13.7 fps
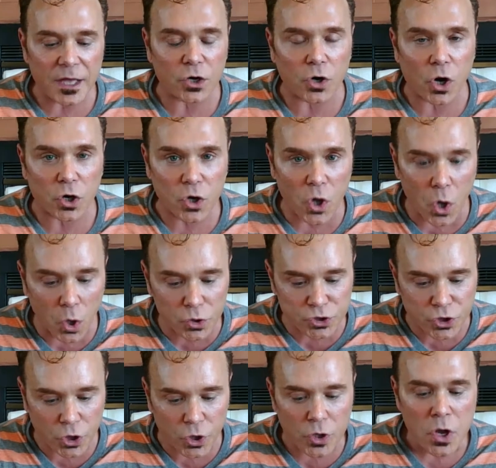And in our
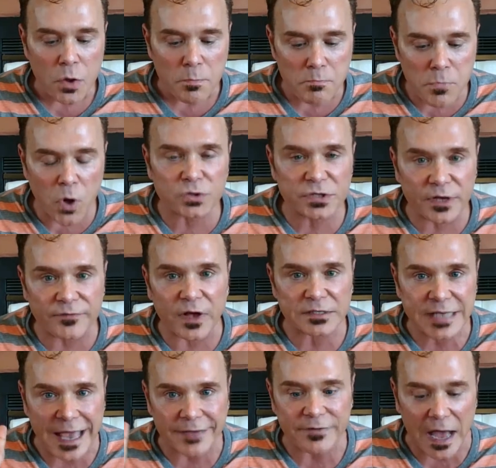culture, most of
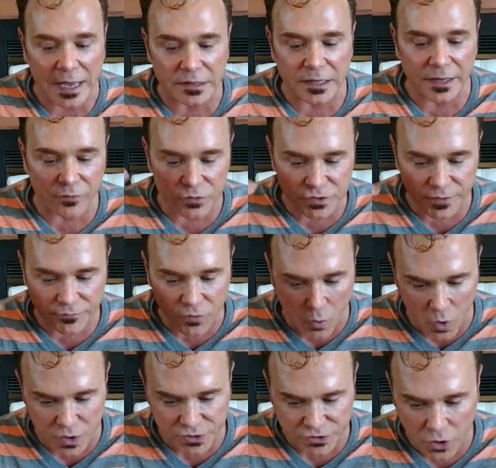us have high levels of
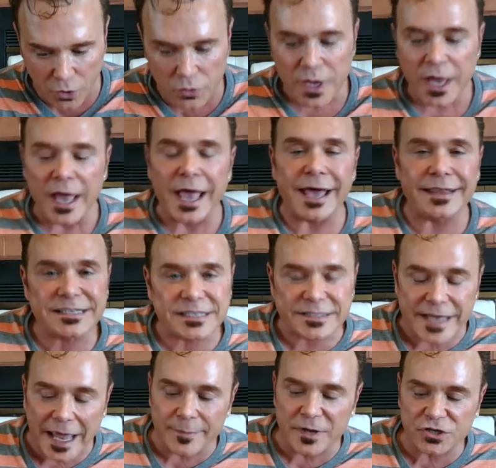cortisol, and it's
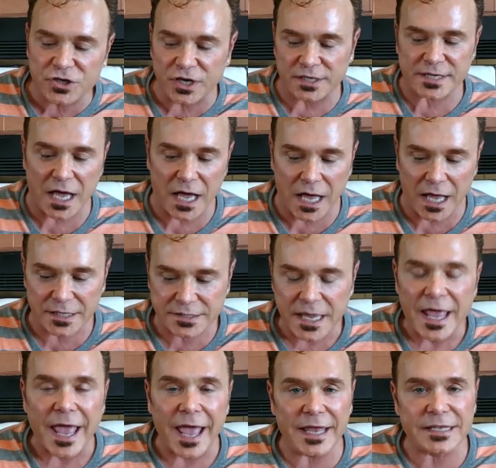damaging to us,
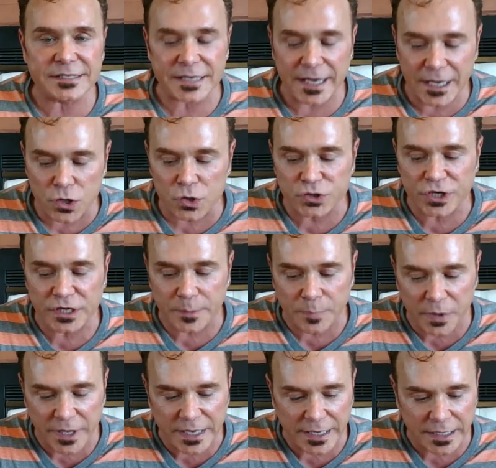and it's energy
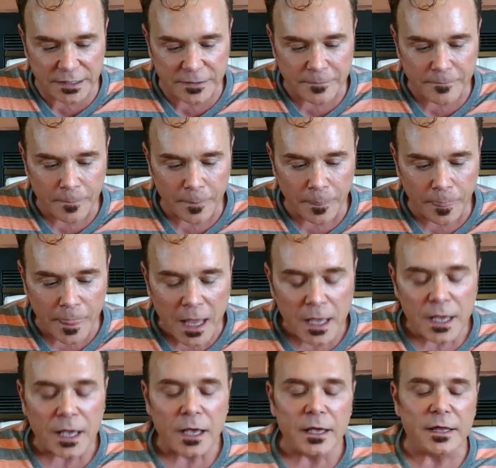depleting.
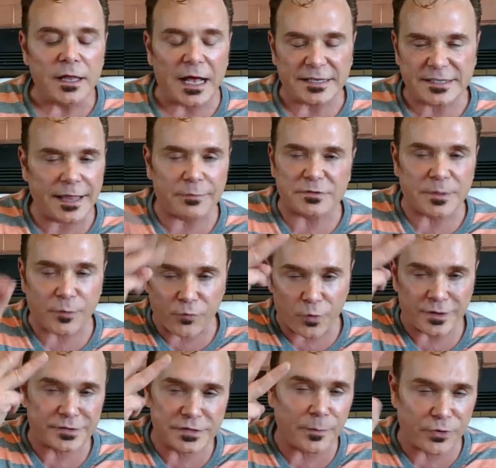I said that was number
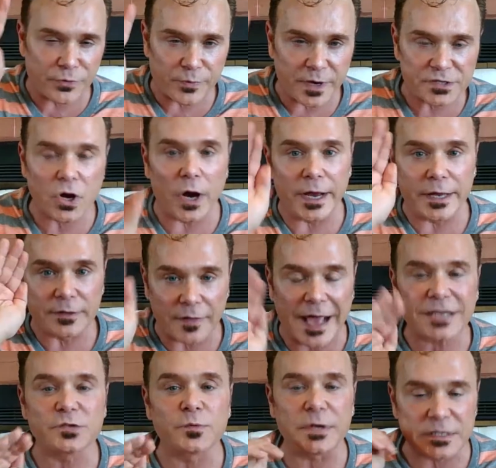4, it's number 3, sorry. And the
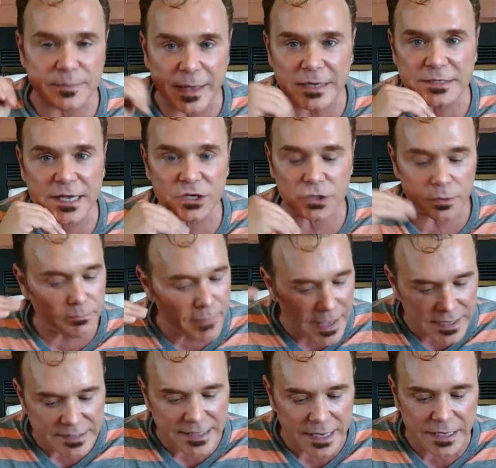last one is meditation.
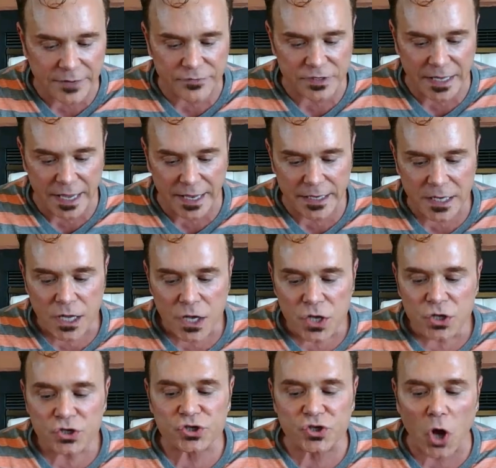Meditate every day.
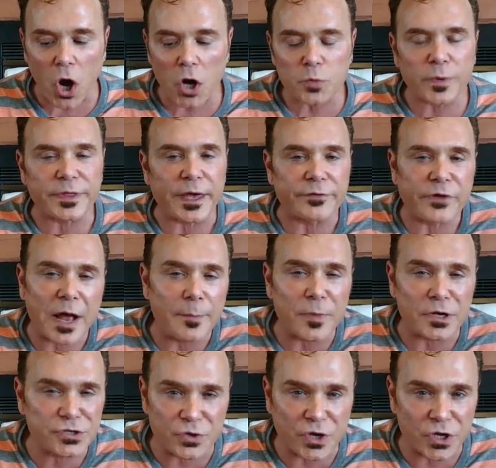Start with ever how
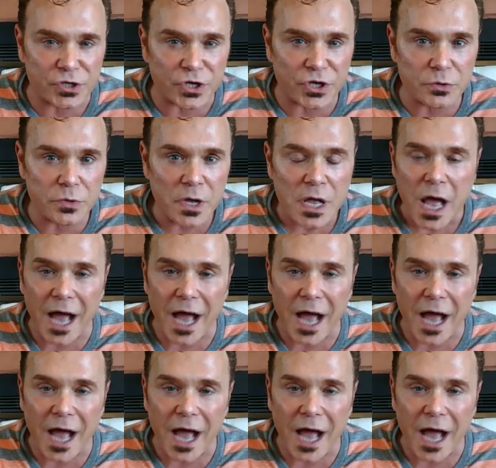much you can do.